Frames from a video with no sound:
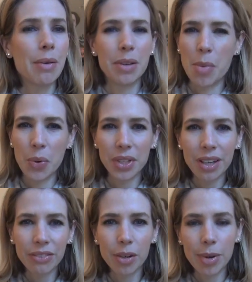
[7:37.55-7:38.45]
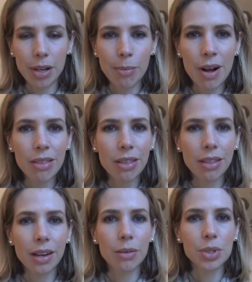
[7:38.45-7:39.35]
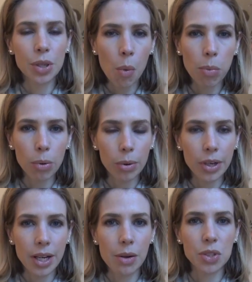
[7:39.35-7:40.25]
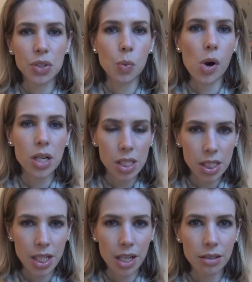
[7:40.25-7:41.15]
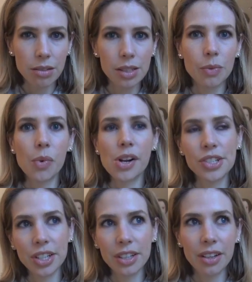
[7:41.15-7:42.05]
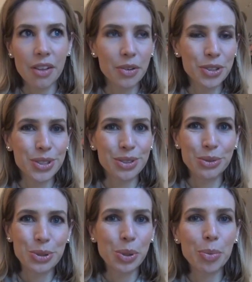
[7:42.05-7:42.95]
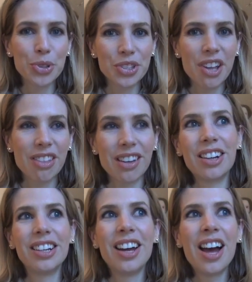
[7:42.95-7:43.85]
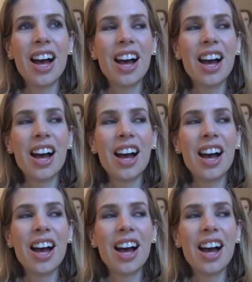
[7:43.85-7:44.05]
pneumonia for about a month, and I was so bored, and I was just watching channels and watching other YouTubers, and I thought,